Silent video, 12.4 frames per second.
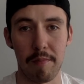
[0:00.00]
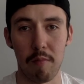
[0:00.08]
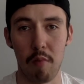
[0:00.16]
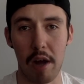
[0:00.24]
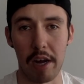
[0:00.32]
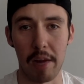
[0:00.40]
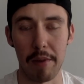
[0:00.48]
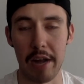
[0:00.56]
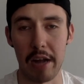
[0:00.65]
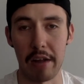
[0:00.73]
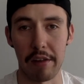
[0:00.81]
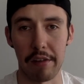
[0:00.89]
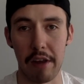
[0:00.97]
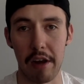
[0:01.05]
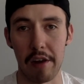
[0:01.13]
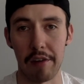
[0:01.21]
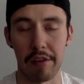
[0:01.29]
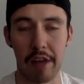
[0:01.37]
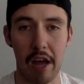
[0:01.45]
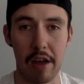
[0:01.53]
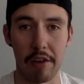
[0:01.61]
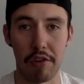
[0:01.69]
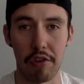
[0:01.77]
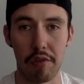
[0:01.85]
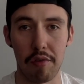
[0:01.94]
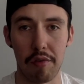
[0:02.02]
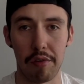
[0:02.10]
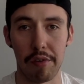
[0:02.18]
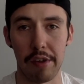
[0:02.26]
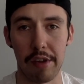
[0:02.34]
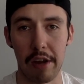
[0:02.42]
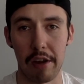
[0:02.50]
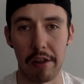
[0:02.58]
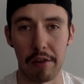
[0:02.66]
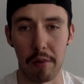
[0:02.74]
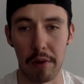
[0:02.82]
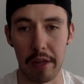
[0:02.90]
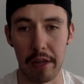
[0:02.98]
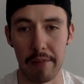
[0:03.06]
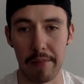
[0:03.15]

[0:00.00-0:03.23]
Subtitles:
walk up and down the stairs or tie your shoes or sit down on the toilet.